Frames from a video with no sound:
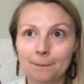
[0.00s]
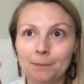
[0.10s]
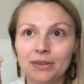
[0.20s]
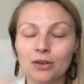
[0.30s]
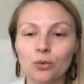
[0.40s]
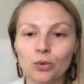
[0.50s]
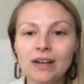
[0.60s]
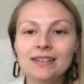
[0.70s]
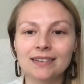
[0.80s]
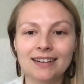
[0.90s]
But the
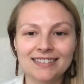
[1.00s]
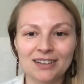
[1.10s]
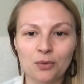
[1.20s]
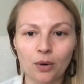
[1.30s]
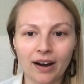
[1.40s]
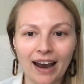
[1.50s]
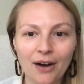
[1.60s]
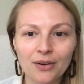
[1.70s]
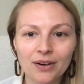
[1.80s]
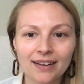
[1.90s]
reason it didn't work
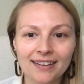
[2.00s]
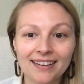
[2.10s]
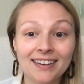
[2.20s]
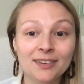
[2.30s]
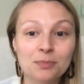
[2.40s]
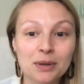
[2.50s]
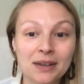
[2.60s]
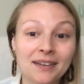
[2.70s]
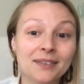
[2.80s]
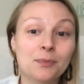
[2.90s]
out is
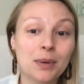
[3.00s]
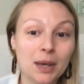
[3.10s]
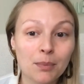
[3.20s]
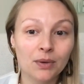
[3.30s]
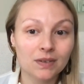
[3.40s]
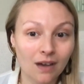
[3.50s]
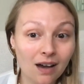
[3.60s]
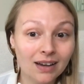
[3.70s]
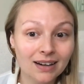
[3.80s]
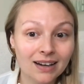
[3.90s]
because people
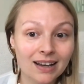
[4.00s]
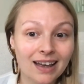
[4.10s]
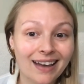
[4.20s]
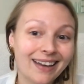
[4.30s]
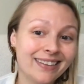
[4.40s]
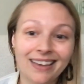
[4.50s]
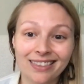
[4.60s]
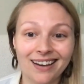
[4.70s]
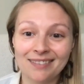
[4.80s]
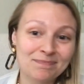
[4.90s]
saw it and they
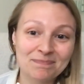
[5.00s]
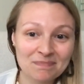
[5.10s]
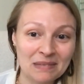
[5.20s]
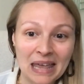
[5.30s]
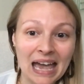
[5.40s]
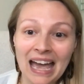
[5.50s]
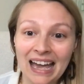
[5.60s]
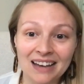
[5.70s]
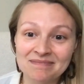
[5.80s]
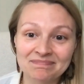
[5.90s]
thought,
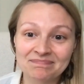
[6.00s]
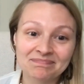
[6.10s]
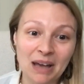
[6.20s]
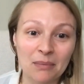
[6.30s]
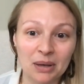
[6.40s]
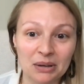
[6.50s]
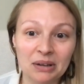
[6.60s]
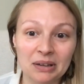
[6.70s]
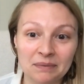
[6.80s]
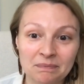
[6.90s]
nah, I'm
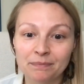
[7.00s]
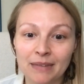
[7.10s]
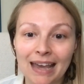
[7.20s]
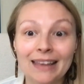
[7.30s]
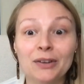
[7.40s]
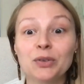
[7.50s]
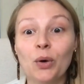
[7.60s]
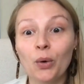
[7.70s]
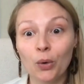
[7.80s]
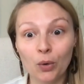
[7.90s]
good. And there's
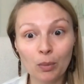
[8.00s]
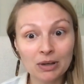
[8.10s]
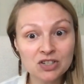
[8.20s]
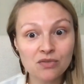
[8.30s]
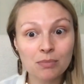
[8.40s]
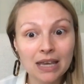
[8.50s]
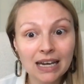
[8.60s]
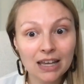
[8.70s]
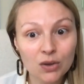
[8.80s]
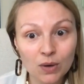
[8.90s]
a whole bunch of
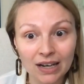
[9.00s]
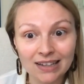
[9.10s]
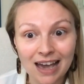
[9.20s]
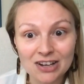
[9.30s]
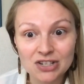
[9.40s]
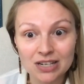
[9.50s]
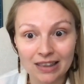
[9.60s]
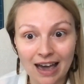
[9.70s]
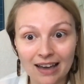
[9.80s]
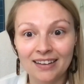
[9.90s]
meaning you can attach to
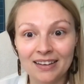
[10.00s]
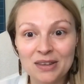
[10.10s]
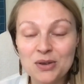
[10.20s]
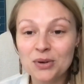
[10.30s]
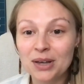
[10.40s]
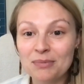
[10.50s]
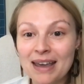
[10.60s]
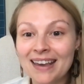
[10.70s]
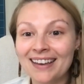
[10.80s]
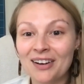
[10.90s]
that. You can
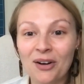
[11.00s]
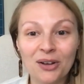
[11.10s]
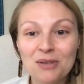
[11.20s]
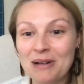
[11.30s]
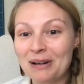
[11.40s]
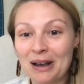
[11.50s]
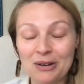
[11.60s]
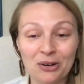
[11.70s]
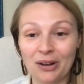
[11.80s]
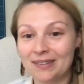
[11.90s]
make it all about how
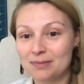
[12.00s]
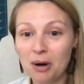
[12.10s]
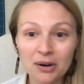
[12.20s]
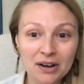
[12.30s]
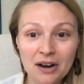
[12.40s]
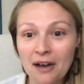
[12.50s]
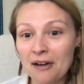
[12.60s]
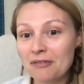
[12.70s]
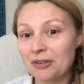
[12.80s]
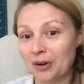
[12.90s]
you're not smart
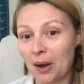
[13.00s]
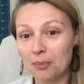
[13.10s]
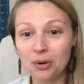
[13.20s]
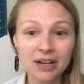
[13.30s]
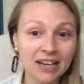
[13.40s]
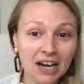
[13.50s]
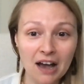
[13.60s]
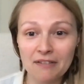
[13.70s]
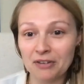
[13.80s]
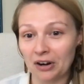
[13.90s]
enough, you're not pretty
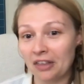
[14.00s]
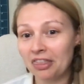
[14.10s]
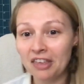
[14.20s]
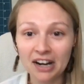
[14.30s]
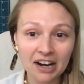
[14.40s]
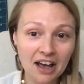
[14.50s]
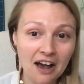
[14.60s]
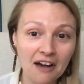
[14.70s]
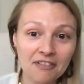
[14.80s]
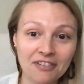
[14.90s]
enough, you're not thin
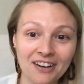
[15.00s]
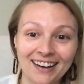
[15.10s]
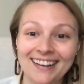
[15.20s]
enough,